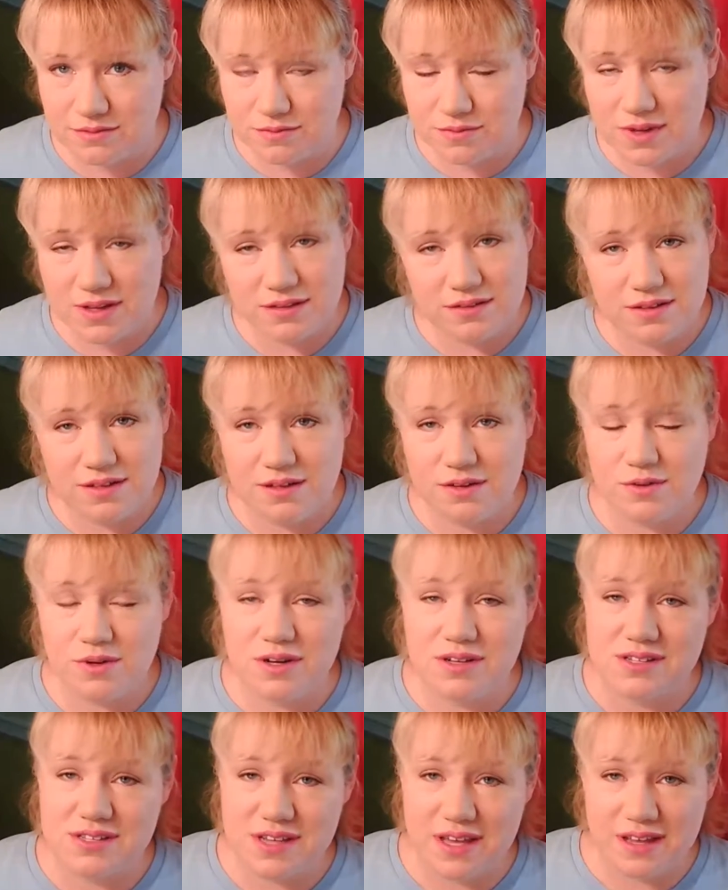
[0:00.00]
well, you know what,
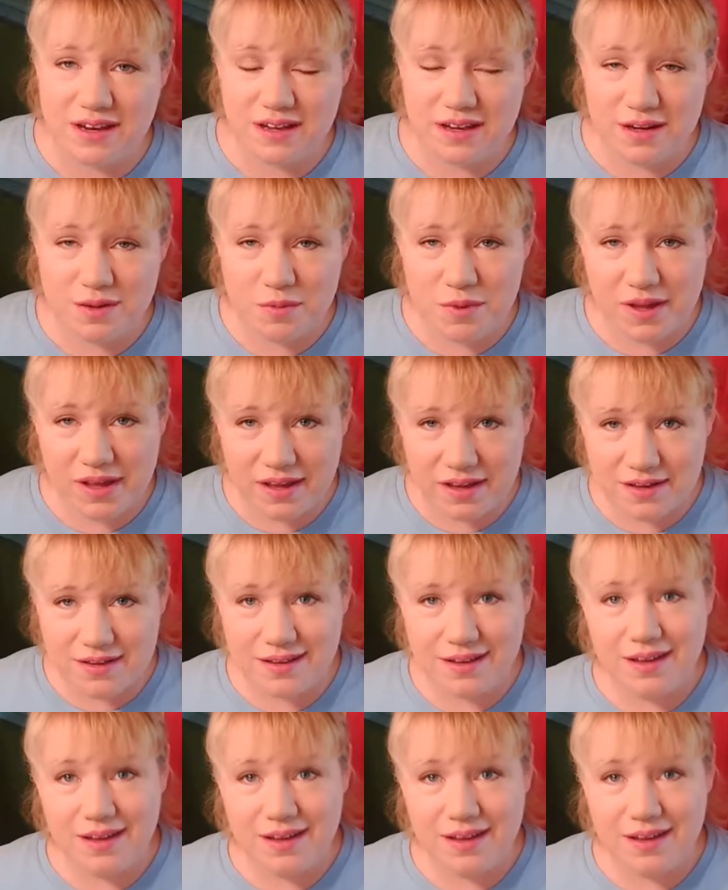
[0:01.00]
I'll say it anyway.